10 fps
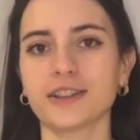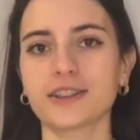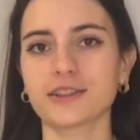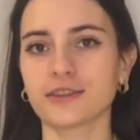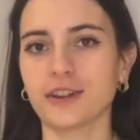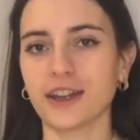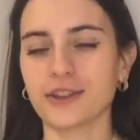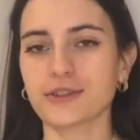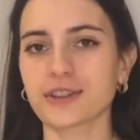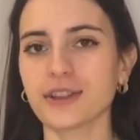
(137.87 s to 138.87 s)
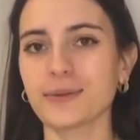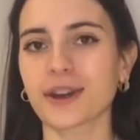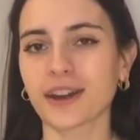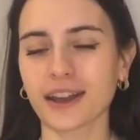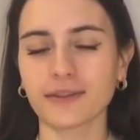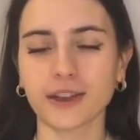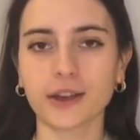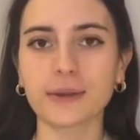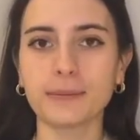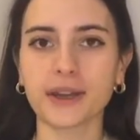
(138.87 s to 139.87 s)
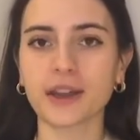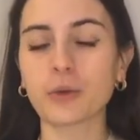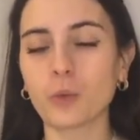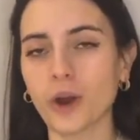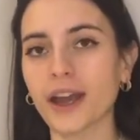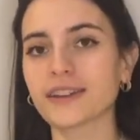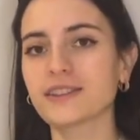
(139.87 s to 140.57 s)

so I usually wear a very big white